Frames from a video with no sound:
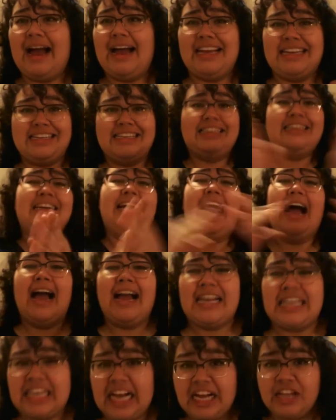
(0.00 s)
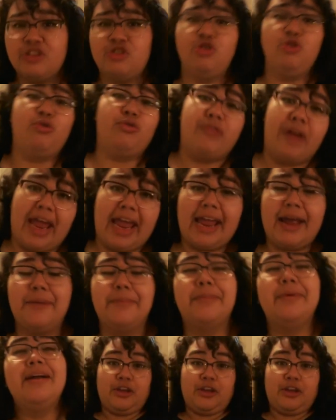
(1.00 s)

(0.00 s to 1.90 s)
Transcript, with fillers: I, I got you, fam.